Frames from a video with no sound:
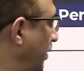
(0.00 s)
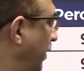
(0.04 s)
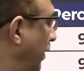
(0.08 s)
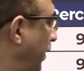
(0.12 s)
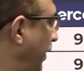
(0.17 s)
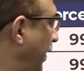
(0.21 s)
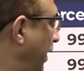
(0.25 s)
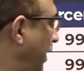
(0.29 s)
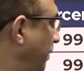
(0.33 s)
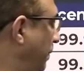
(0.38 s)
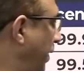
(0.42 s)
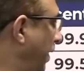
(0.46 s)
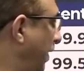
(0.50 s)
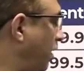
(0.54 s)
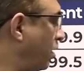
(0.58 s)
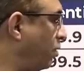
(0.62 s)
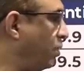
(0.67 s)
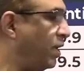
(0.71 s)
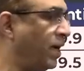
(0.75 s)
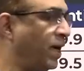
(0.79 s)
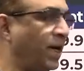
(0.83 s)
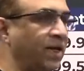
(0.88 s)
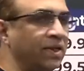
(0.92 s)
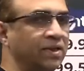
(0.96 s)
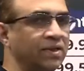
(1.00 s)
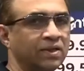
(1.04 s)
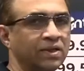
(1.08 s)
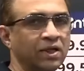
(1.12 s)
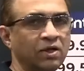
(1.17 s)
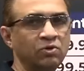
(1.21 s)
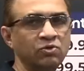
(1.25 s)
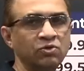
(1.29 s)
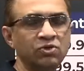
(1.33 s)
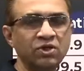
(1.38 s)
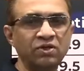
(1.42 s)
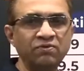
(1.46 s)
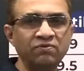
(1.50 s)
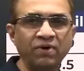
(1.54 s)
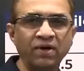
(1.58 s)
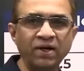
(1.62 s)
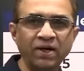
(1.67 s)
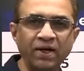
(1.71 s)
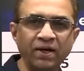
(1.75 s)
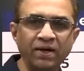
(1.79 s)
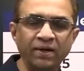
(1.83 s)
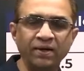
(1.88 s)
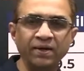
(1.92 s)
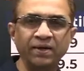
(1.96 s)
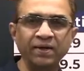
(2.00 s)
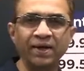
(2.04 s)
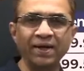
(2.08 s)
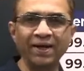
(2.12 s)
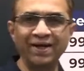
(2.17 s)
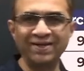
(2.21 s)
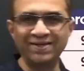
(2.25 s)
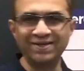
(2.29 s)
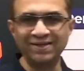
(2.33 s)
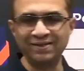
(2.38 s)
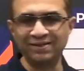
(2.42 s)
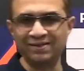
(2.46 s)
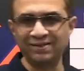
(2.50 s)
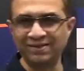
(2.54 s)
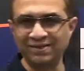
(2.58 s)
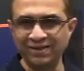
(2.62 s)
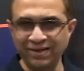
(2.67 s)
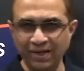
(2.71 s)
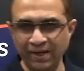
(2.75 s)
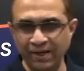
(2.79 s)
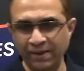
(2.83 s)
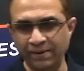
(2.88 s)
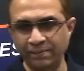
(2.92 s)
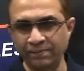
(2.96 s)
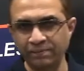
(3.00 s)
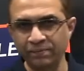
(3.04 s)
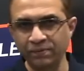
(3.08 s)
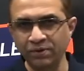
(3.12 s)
it will be around 9,183.